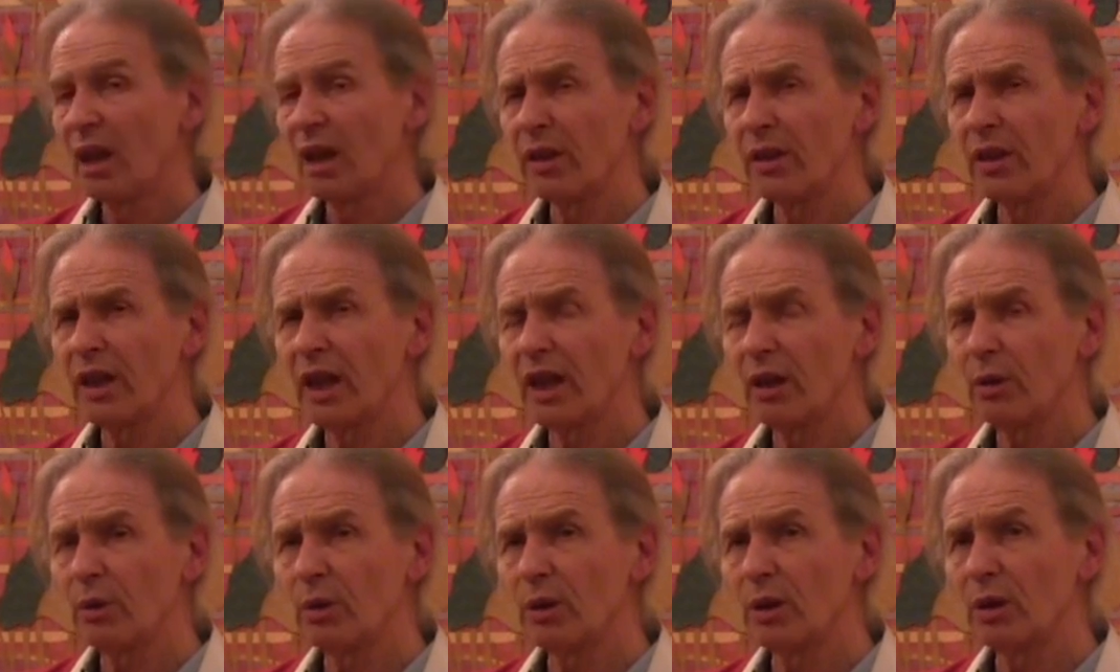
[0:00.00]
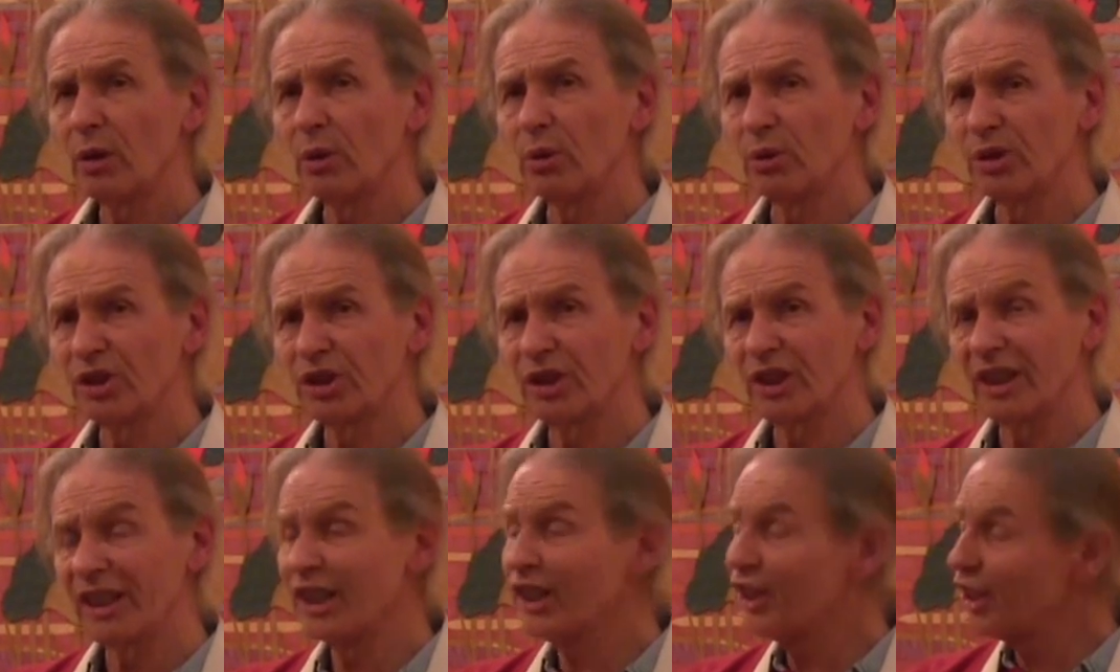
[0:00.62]
There were
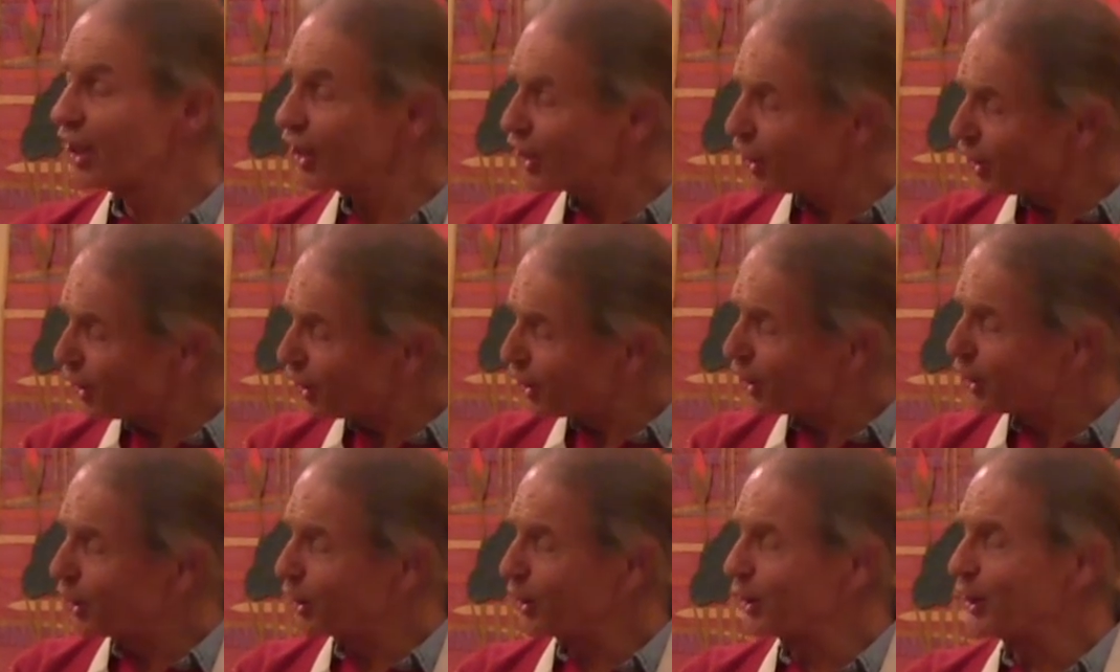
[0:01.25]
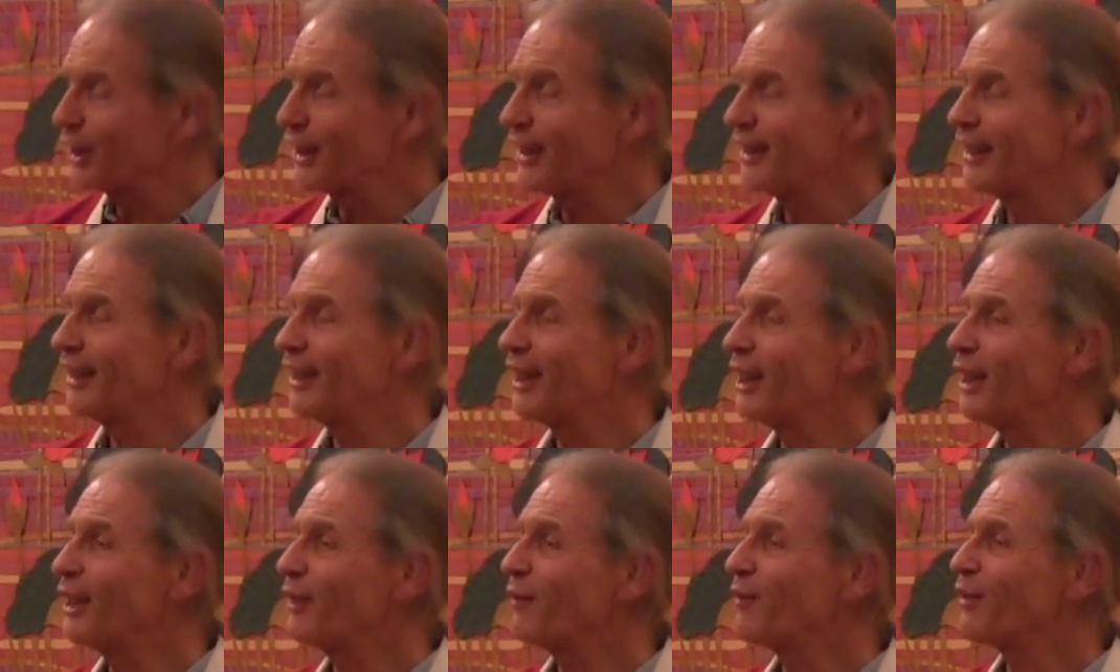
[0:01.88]
also, in addition to
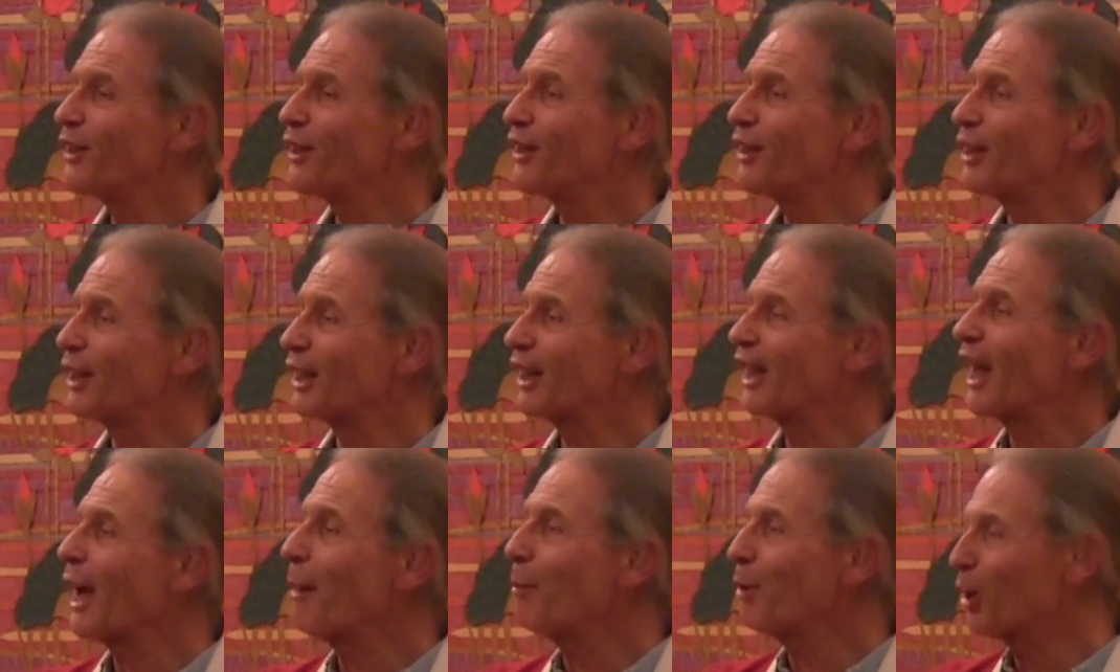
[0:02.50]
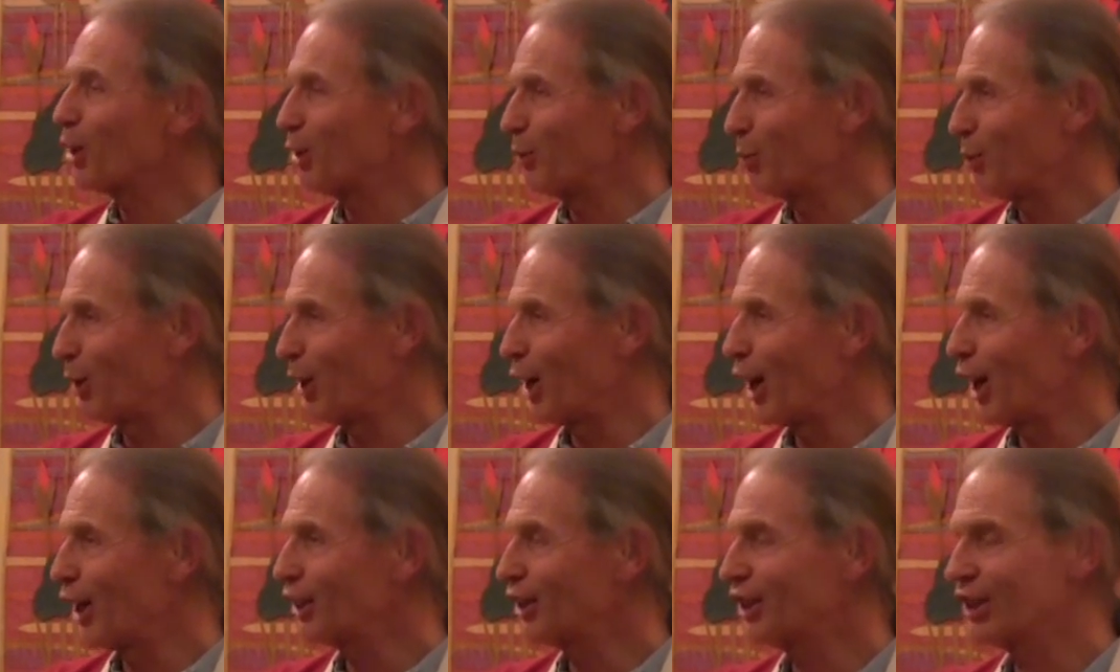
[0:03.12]
the chemical
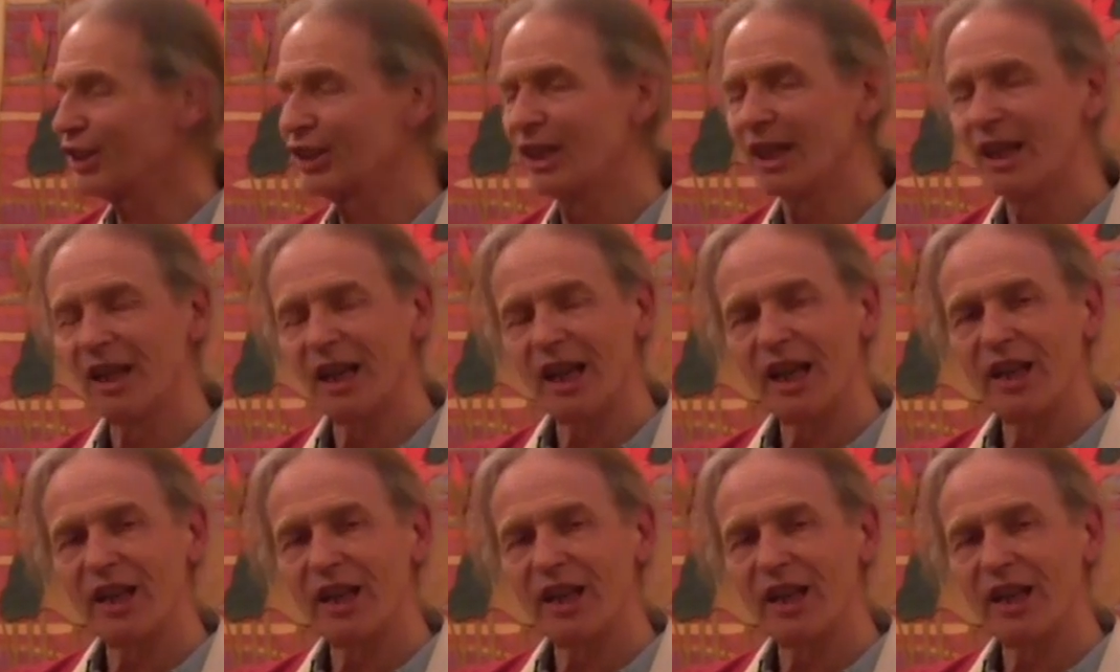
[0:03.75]
plants,